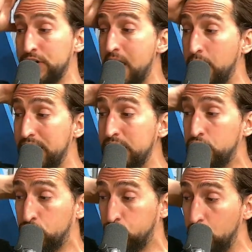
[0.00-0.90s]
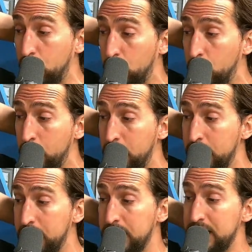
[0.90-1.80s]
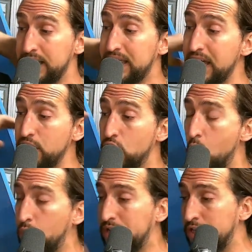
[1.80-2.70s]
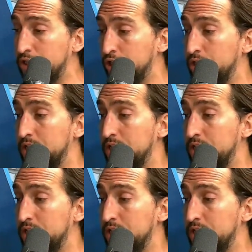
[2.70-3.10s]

Now, it is true that Jokić